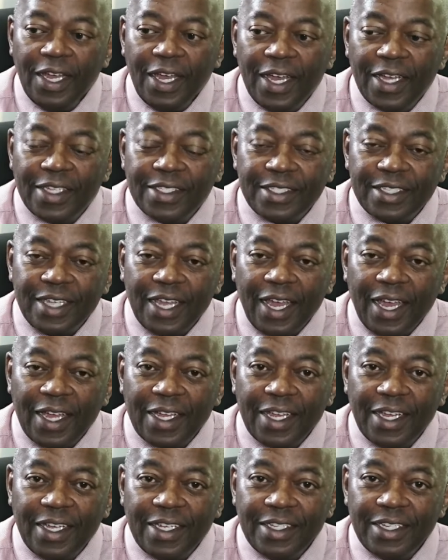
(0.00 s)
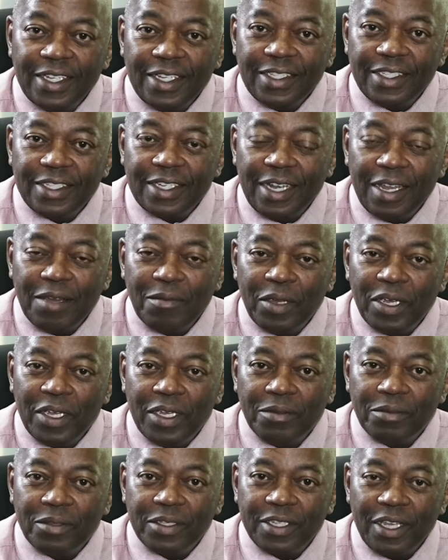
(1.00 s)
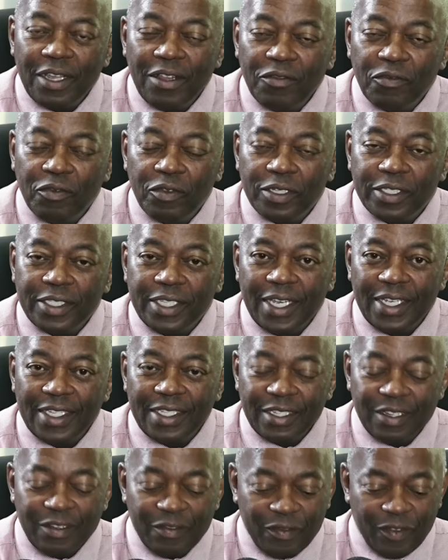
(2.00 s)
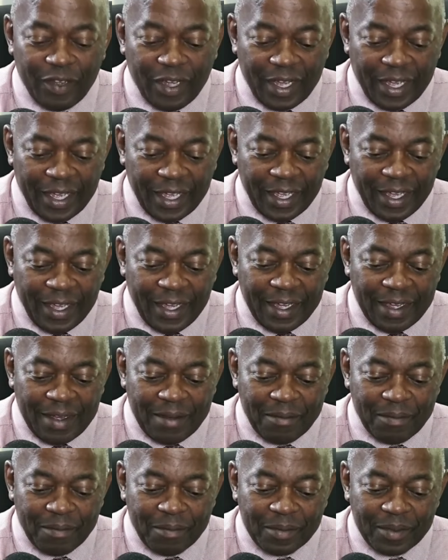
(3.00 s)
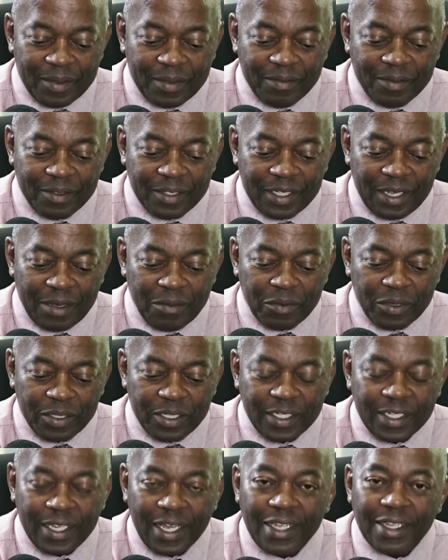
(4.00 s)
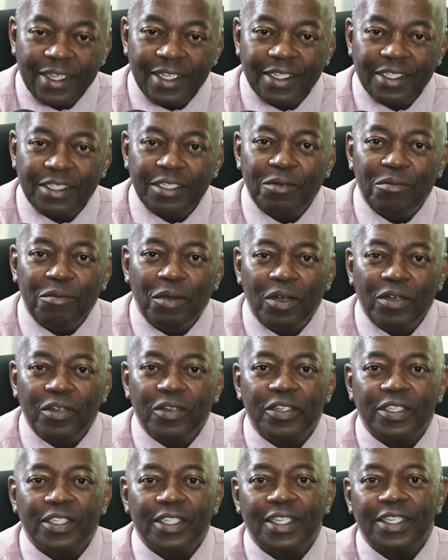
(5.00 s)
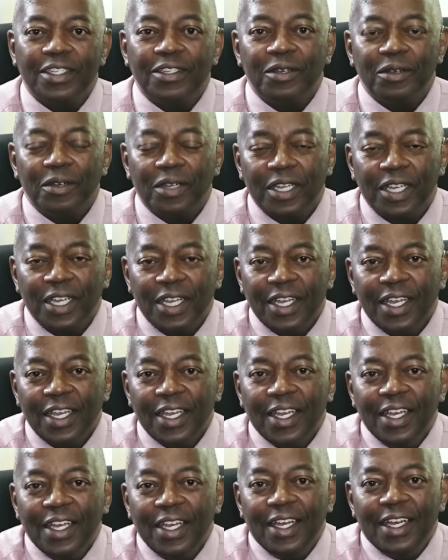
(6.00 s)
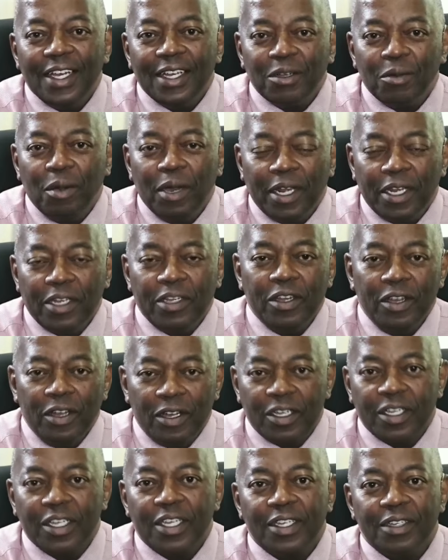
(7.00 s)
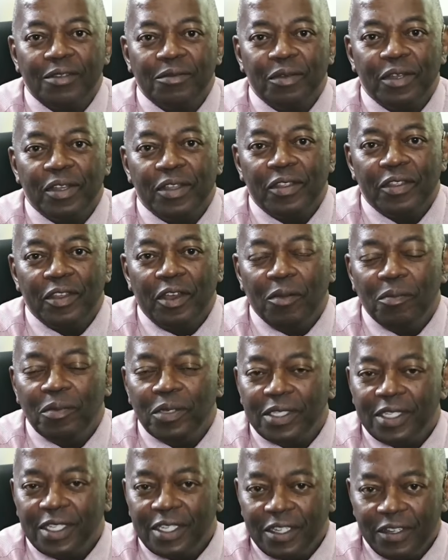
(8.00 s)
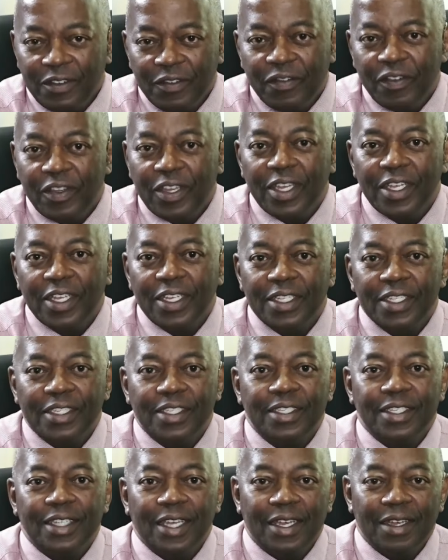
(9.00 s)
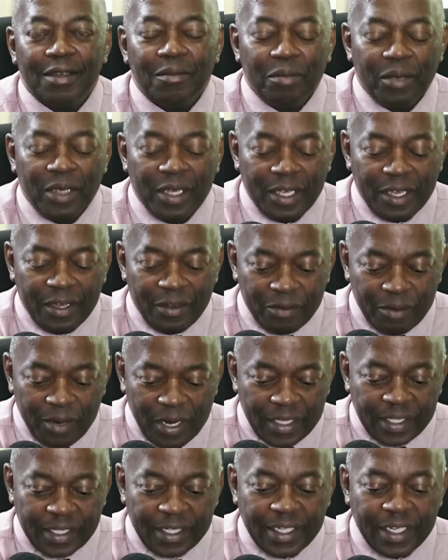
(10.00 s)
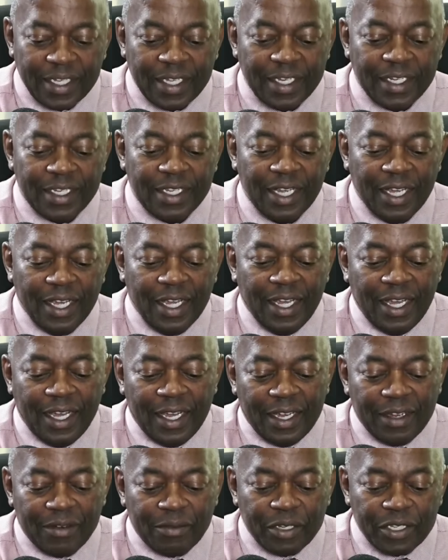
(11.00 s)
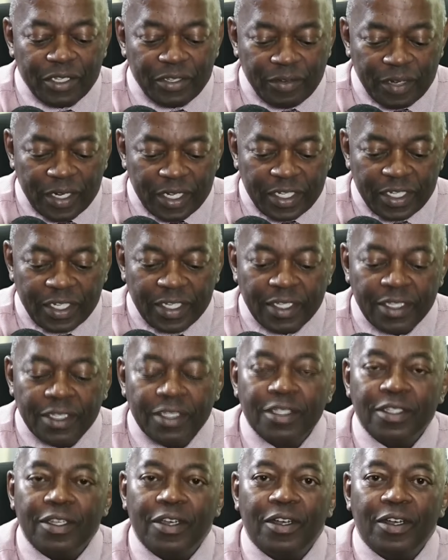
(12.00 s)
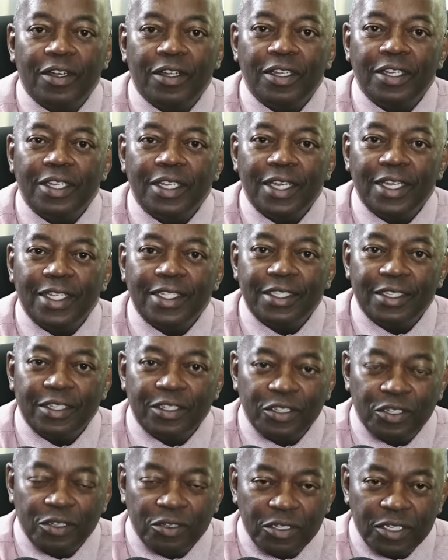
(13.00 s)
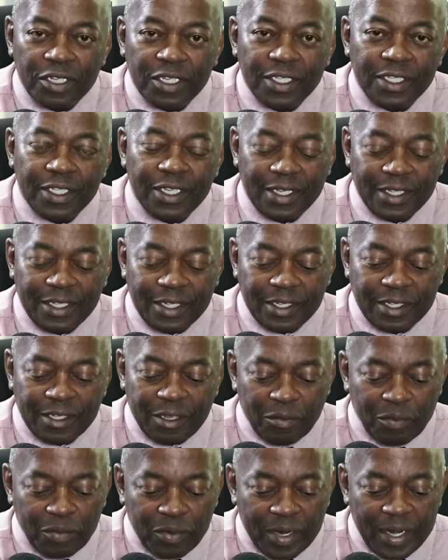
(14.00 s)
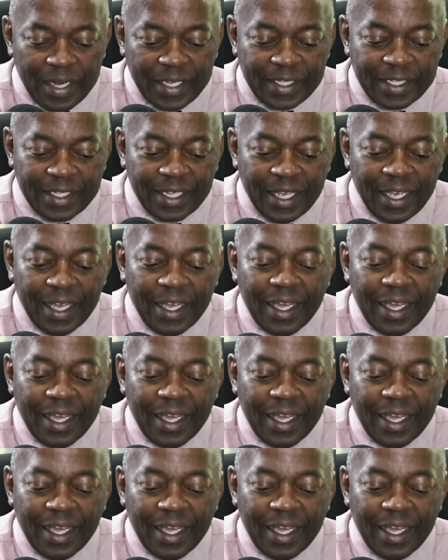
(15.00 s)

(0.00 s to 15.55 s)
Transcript: As Hakainde Hichilema himself will testify, some would say that democracy took quite a knock, with opposition figures being arrested, restrictions on institutions such as the press.